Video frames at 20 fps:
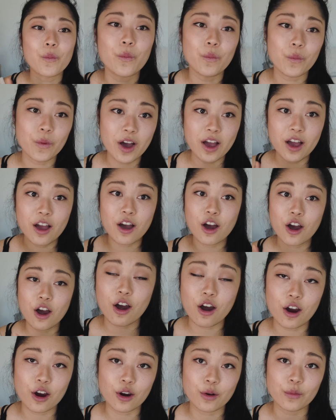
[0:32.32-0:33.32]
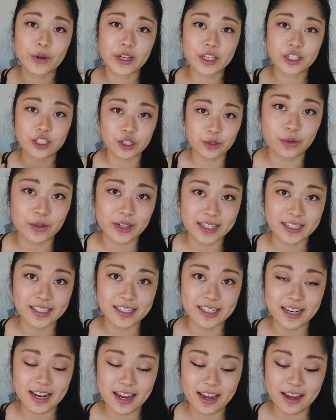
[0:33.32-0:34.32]
what are we doing
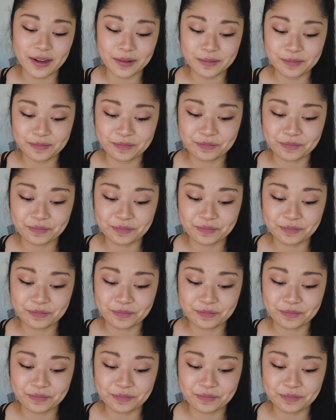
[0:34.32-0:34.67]
today?